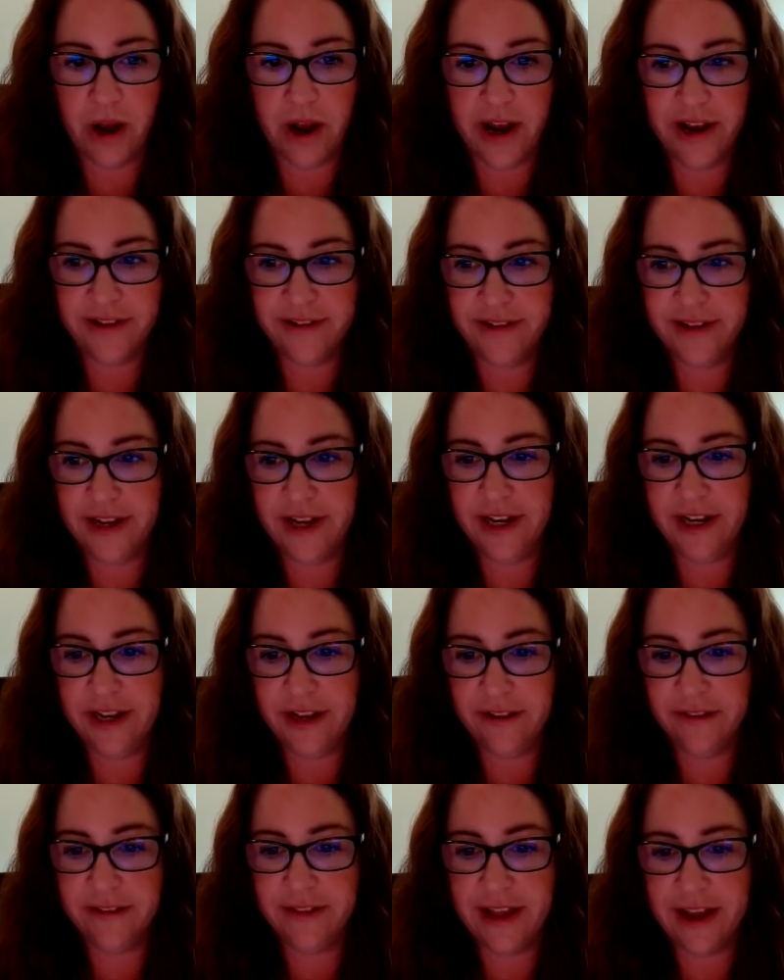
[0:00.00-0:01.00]
IT
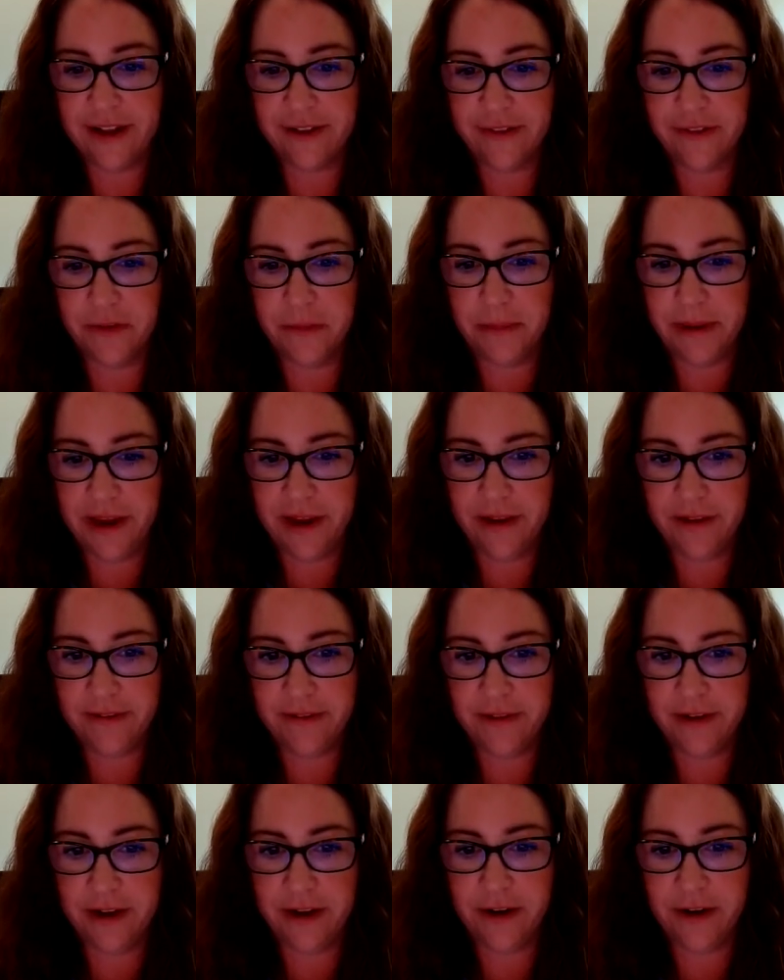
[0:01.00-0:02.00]
needs that
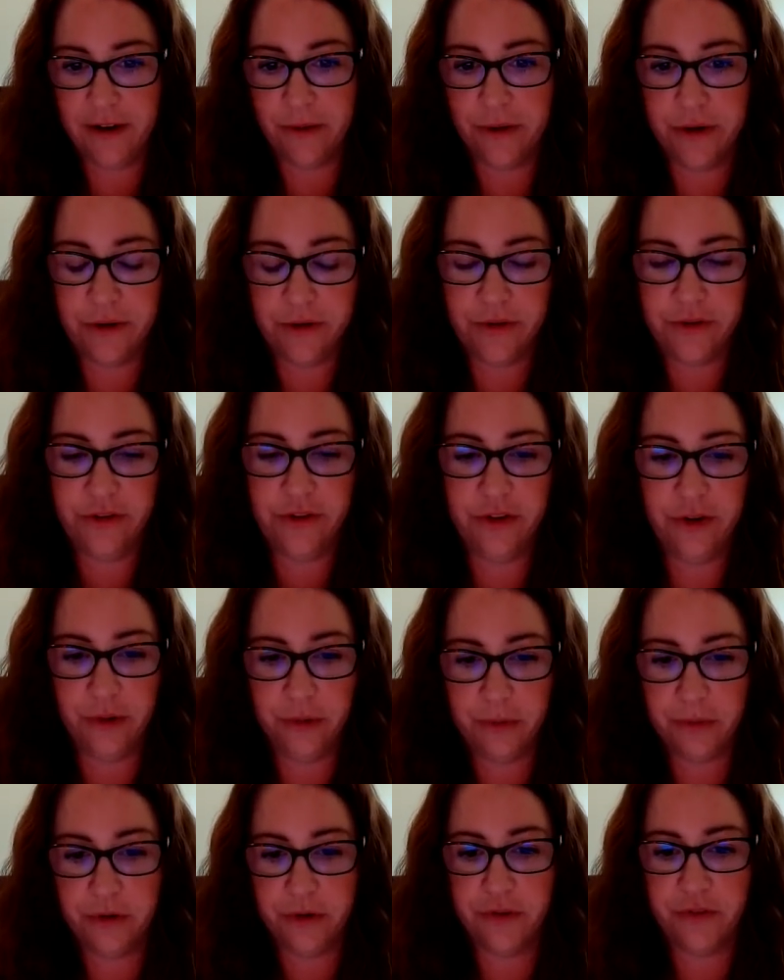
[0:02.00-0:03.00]
space in order
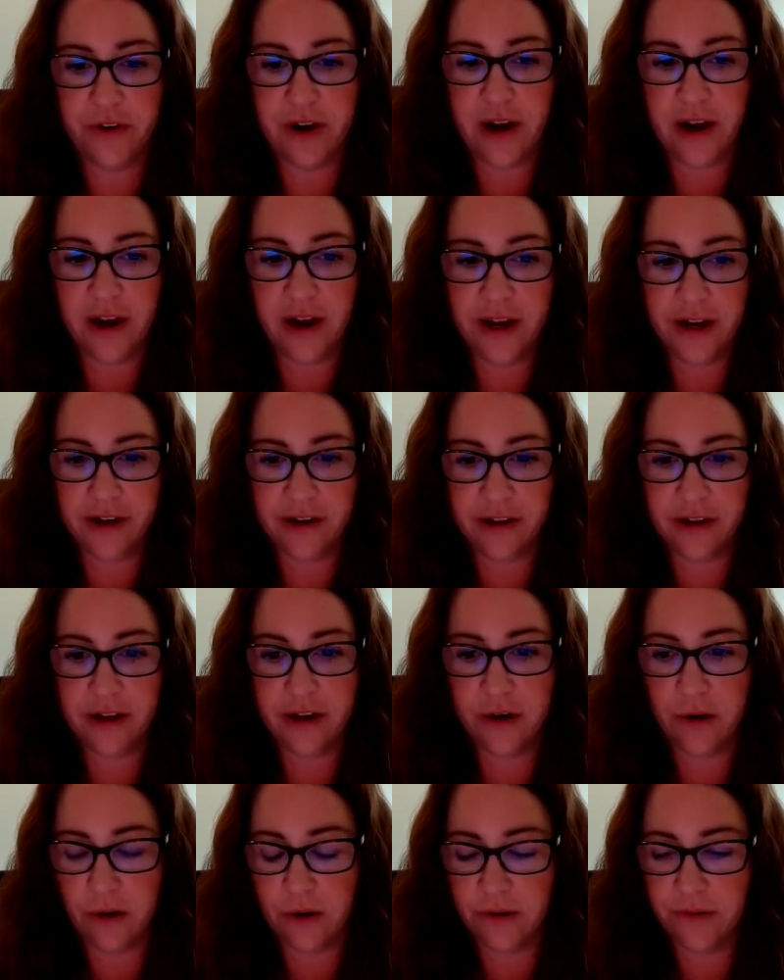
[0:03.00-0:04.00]
to provide
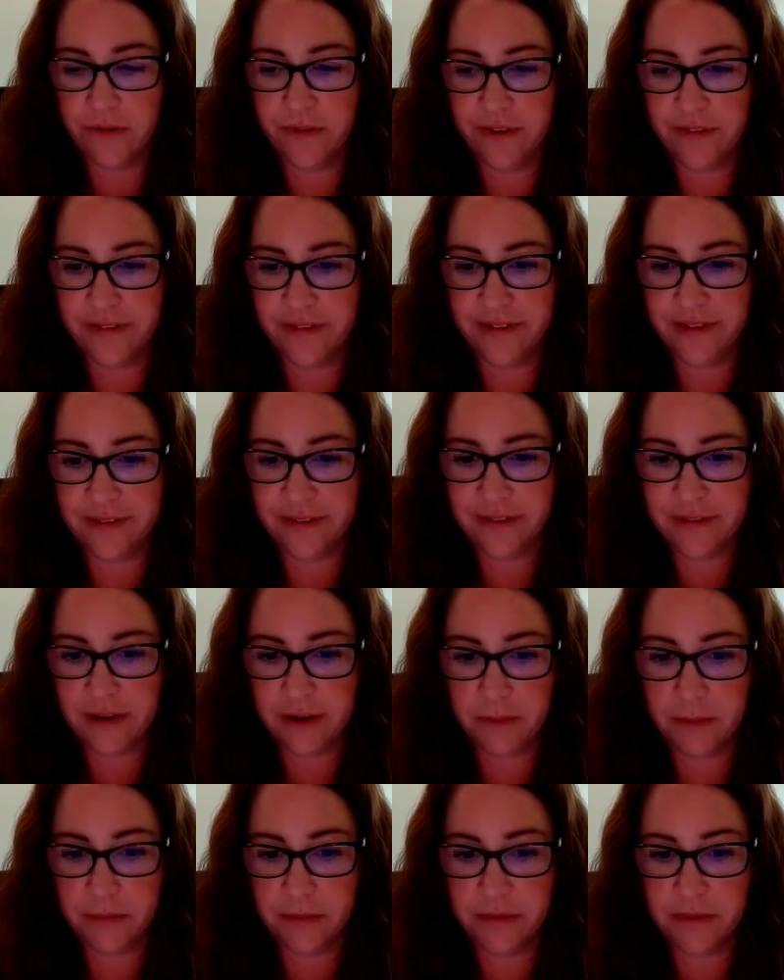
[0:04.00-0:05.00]
like all these
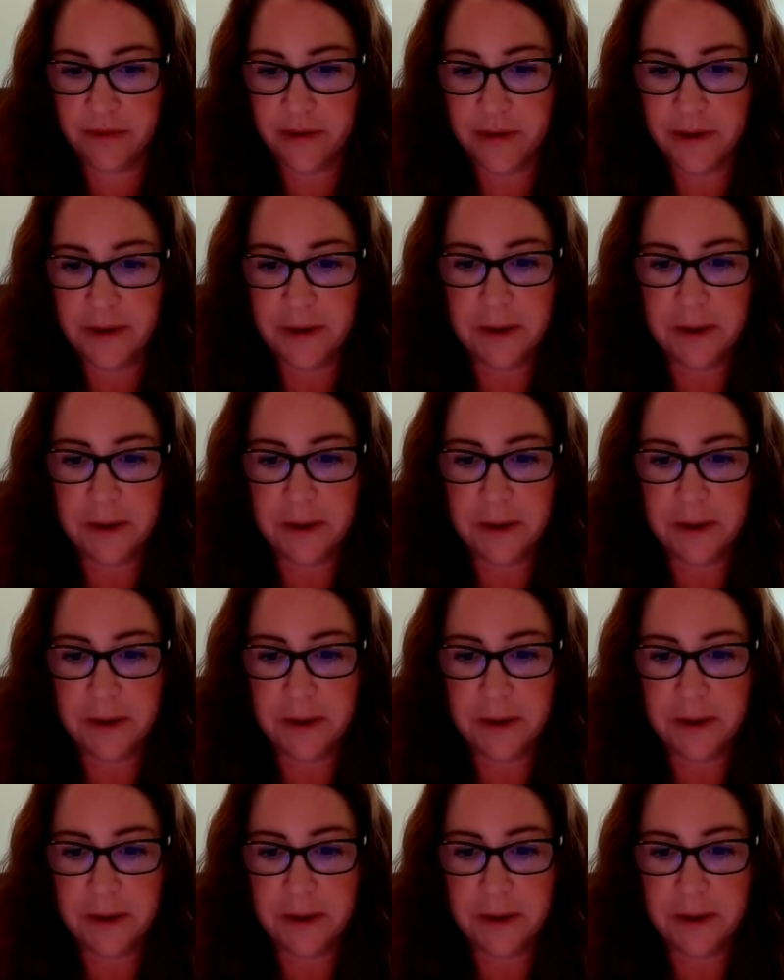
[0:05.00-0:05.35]
systems.